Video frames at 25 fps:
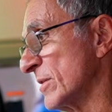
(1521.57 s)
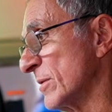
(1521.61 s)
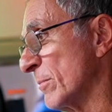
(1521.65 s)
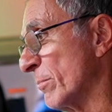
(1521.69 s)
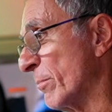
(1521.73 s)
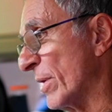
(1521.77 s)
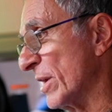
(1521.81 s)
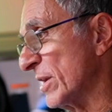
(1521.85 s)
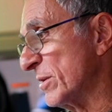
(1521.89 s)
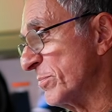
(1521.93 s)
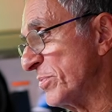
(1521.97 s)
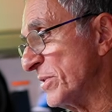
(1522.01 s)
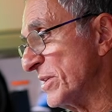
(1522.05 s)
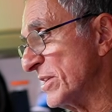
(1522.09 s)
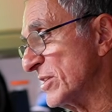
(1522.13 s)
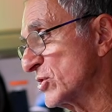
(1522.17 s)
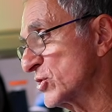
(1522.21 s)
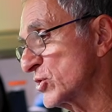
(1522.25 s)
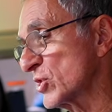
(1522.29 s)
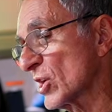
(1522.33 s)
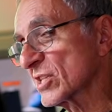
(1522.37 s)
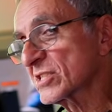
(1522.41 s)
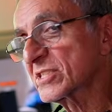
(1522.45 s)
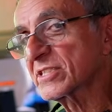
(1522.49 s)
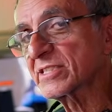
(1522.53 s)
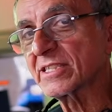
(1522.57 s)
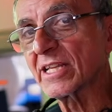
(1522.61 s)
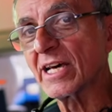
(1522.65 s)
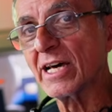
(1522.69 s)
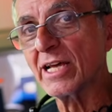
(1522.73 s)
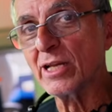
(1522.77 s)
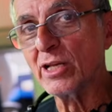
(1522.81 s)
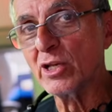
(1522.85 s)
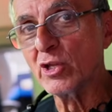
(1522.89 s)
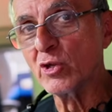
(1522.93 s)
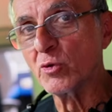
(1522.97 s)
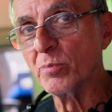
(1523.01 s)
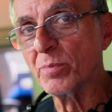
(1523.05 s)
might be just a
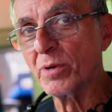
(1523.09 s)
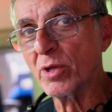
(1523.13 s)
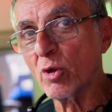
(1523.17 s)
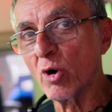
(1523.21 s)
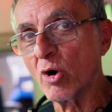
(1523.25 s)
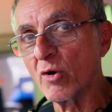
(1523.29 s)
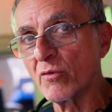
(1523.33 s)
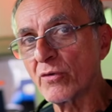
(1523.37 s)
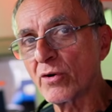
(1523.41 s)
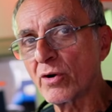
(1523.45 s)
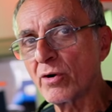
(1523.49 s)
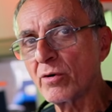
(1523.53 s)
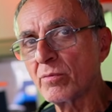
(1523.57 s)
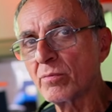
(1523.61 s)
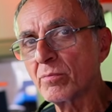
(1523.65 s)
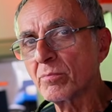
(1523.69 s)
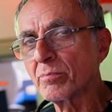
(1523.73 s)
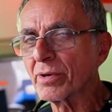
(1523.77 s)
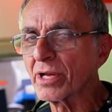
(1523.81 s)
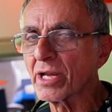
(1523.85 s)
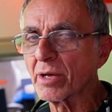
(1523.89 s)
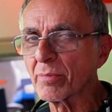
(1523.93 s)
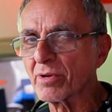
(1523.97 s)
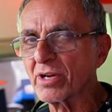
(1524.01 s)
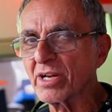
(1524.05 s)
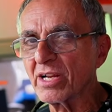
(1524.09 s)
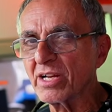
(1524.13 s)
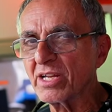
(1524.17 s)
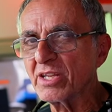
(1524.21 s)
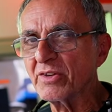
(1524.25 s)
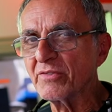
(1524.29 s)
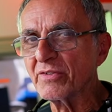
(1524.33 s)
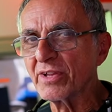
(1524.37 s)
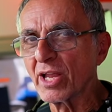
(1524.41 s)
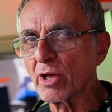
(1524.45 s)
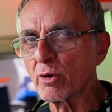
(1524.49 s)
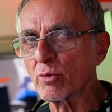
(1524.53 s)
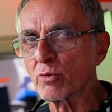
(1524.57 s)
little bit over, but I'm going to
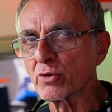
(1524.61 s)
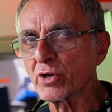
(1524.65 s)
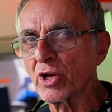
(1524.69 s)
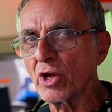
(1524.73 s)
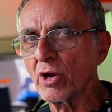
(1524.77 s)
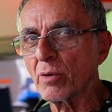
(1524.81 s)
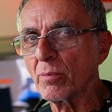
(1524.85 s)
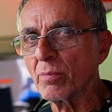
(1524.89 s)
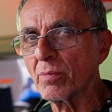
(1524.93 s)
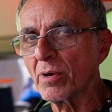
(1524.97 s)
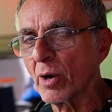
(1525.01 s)
leave it. I don't care.